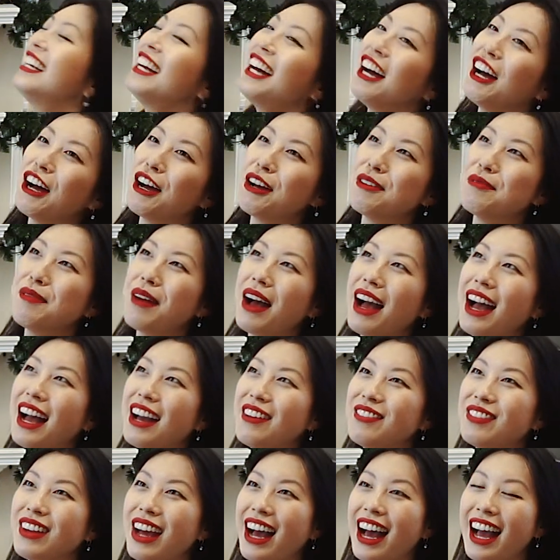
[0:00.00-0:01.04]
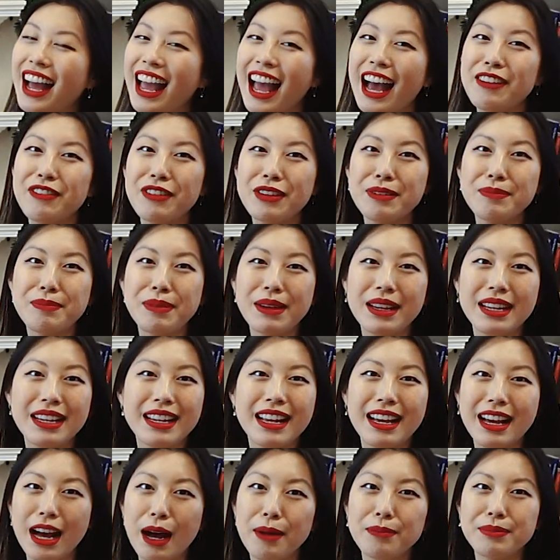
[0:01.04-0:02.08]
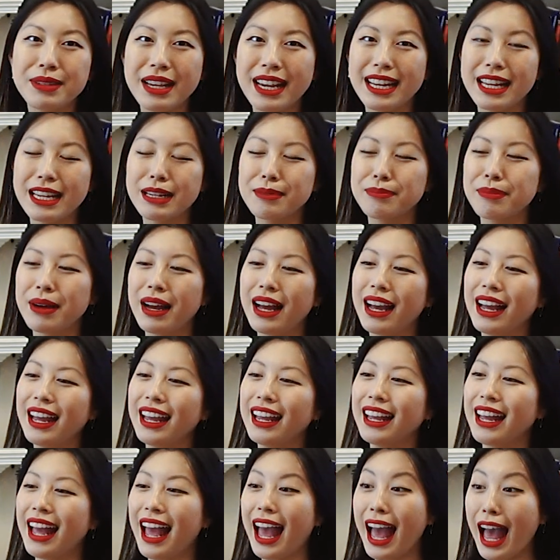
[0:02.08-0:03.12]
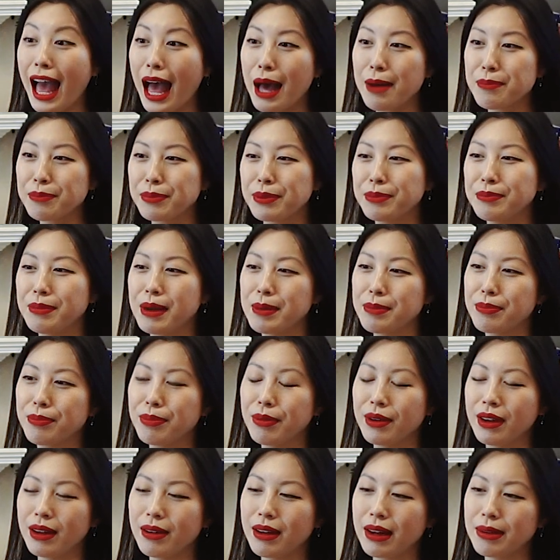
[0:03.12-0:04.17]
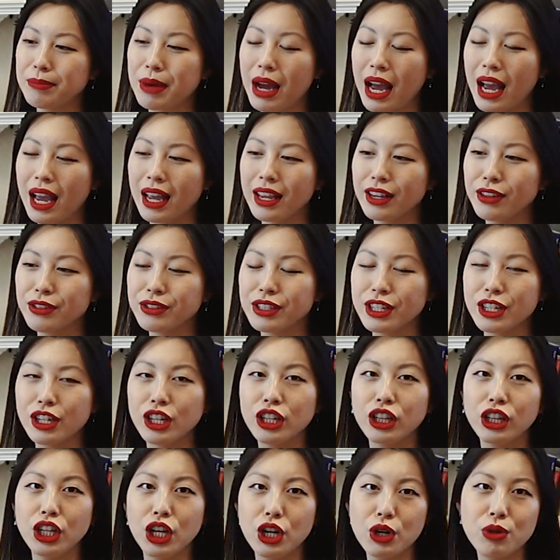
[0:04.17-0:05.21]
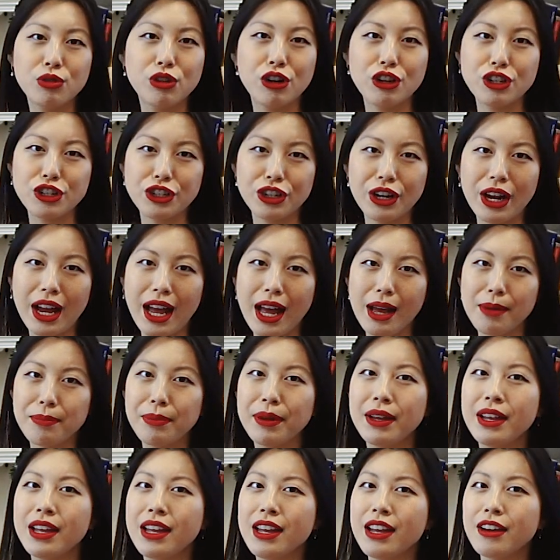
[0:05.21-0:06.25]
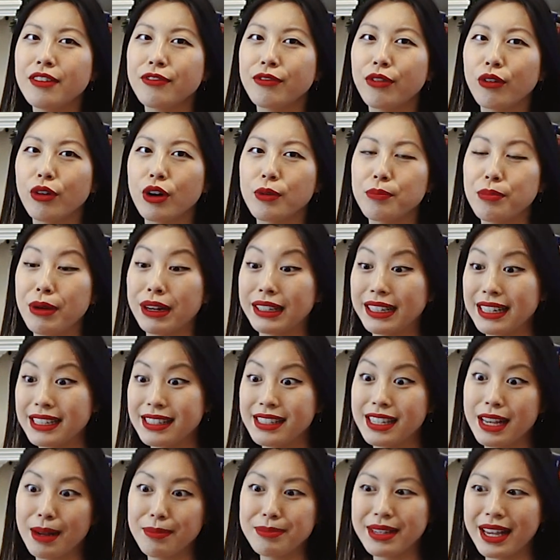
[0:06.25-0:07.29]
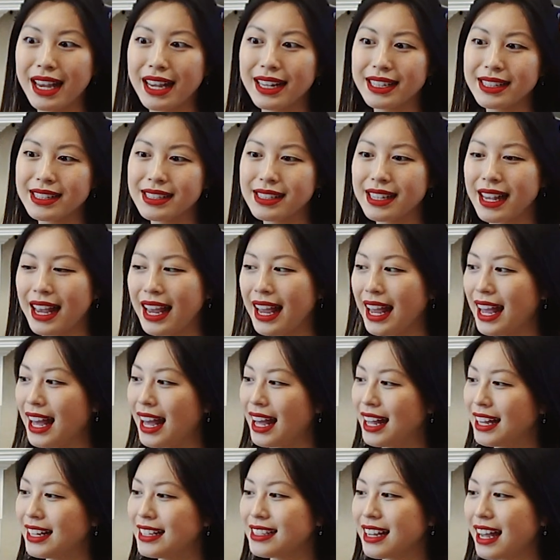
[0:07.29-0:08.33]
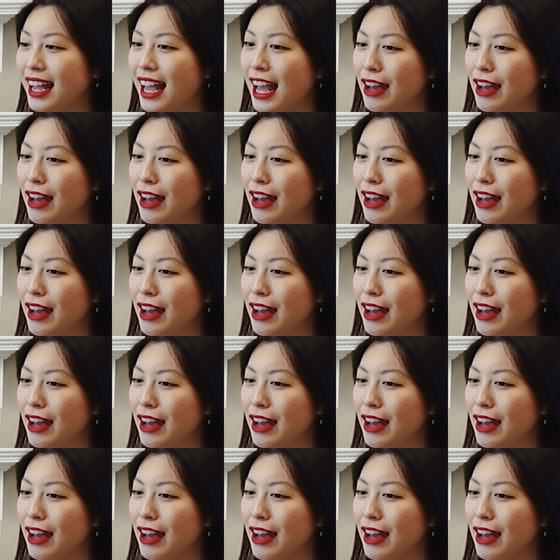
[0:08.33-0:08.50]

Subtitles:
I haven't been updating my app. I use a Glow Nurture app for pregnancy updates, and I